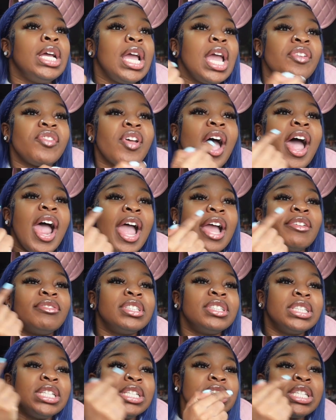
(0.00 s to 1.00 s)
If y'all
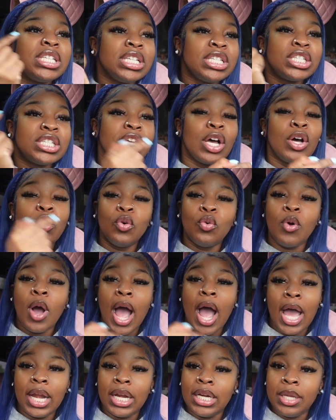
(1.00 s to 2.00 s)
haven't listened to Who
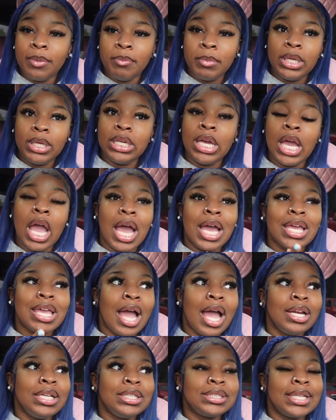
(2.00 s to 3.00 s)
Hotter Than Me,
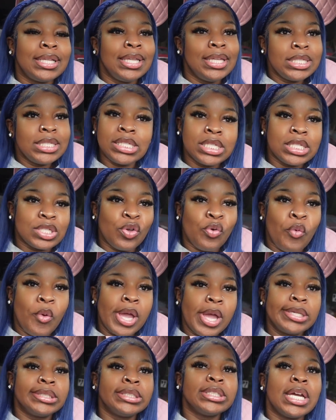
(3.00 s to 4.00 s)
y'all need to listen to
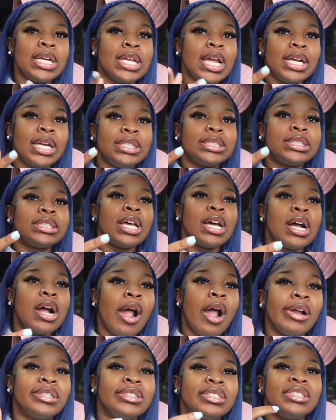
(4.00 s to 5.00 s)
it.
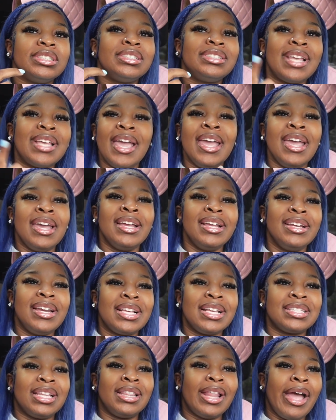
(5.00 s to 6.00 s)
Dang,
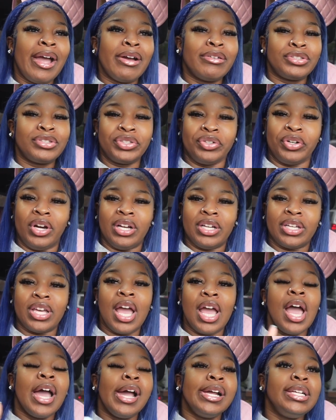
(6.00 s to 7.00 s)
that's a loud truck.
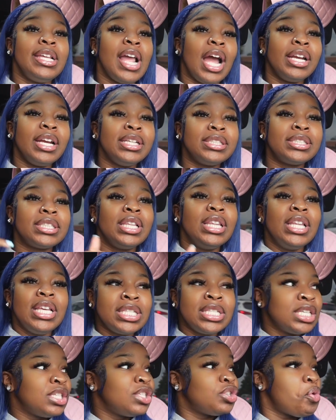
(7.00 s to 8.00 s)
Y'all need to
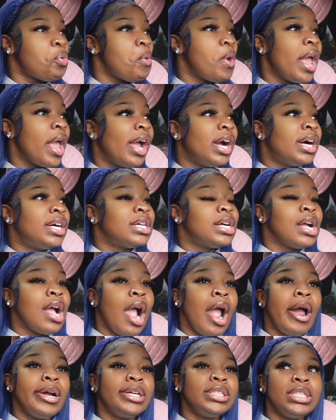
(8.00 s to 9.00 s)
listen to it,
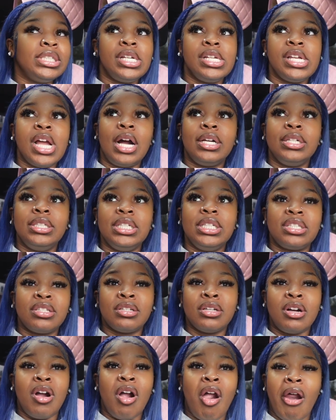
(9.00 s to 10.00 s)
and y'all need
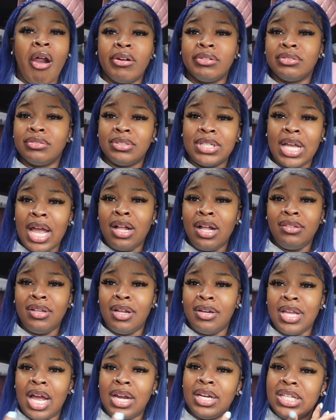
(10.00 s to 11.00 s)
to
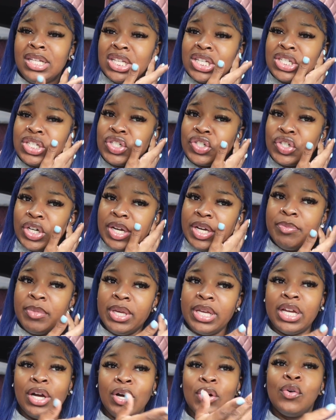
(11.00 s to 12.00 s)
download it. Y'all need to stream
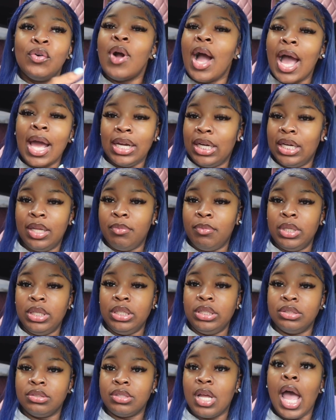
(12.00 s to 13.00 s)
it. Who Hotter
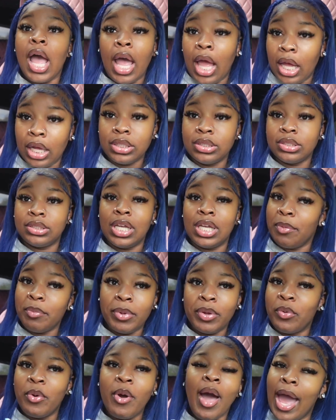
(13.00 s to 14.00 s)
Than Me? Tell
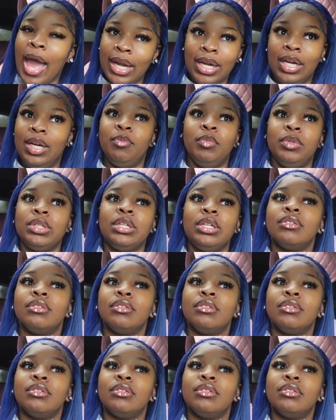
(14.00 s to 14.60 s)
me Who Hotter Than Me.